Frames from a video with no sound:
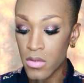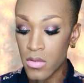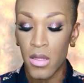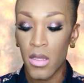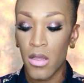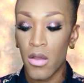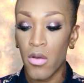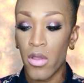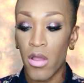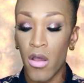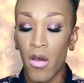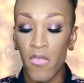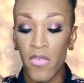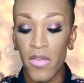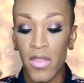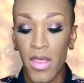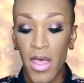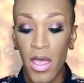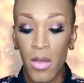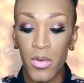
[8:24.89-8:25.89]
Then going
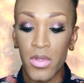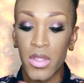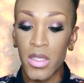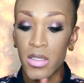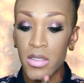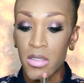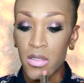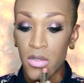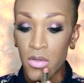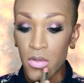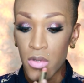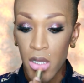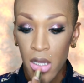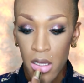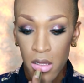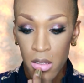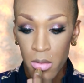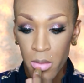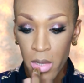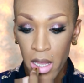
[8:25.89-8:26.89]
over that with this nude
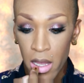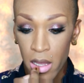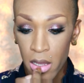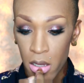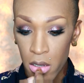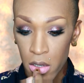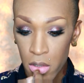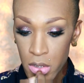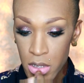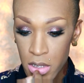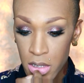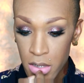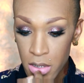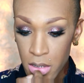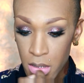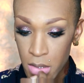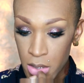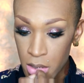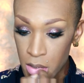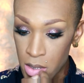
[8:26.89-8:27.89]
color by Ulta.